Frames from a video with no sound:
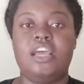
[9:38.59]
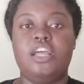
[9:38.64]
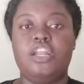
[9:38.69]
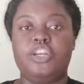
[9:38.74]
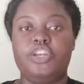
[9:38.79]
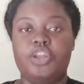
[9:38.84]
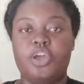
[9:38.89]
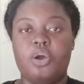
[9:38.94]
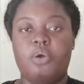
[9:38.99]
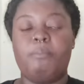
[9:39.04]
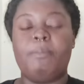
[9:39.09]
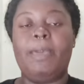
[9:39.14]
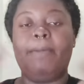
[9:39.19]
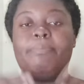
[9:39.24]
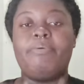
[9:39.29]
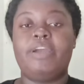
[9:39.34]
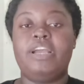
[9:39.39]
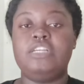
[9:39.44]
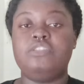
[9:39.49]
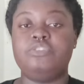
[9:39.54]
Now my
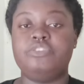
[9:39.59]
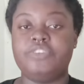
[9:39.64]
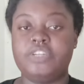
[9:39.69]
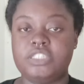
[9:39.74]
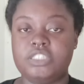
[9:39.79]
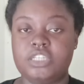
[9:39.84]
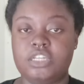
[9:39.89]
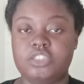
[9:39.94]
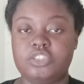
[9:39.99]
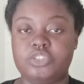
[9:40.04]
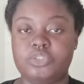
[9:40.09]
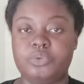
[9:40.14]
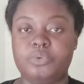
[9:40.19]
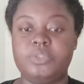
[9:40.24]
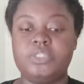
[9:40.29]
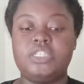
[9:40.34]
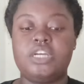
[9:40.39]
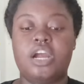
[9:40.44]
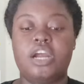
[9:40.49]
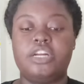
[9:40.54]
price reversal
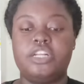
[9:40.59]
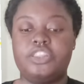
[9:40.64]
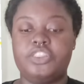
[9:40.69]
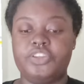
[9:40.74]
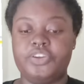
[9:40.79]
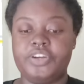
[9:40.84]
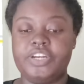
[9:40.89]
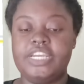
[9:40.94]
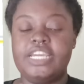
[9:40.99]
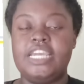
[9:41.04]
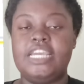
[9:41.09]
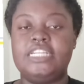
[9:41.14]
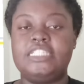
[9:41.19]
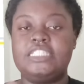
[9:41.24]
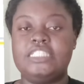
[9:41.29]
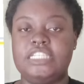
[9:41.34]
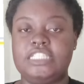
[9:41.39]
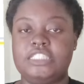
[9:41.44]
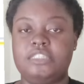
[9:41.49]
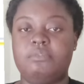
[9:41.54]
zones are the 38,
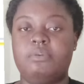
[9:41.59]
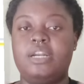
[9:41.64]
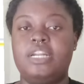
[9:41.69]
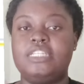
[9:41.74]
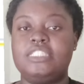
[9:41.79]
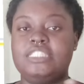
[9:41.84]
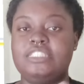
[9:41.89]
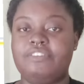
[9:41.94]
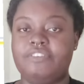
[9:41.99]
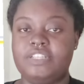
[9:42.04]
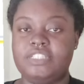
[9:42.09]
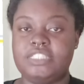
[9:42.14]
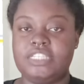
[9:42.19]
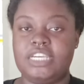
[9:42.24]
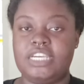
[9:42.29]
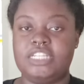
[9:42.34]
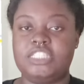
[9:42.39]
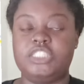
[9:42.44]
61 and 78.